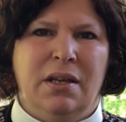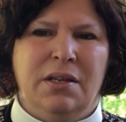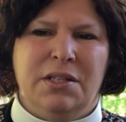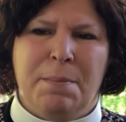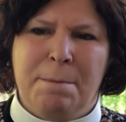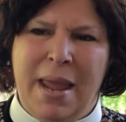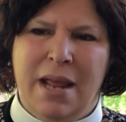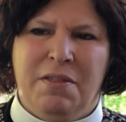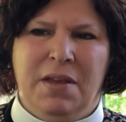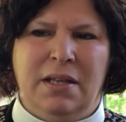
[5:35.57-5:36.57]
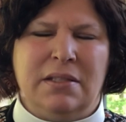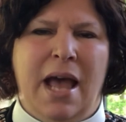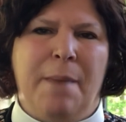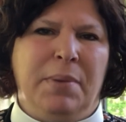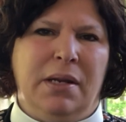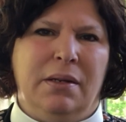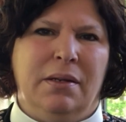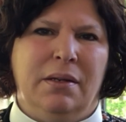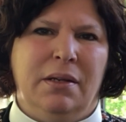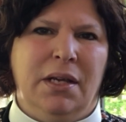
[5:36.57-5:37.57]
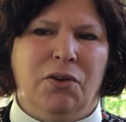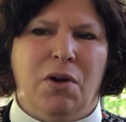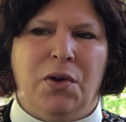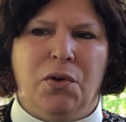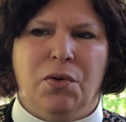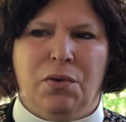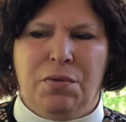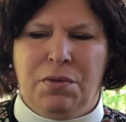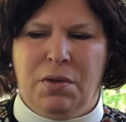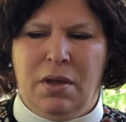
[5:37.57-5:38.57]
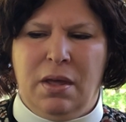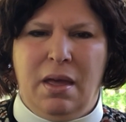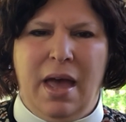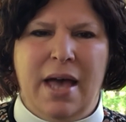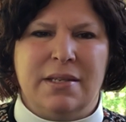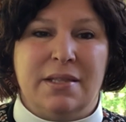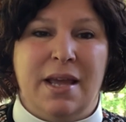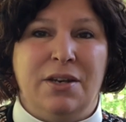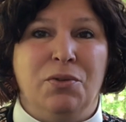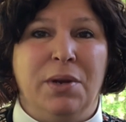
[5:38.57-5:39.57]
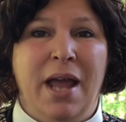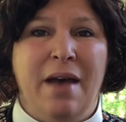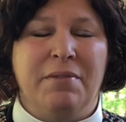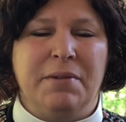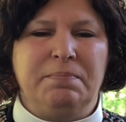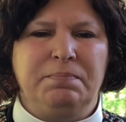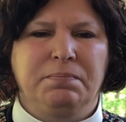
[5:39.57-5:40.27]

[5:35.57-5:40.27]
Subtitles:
to make things happen here on earth as they do in heaven.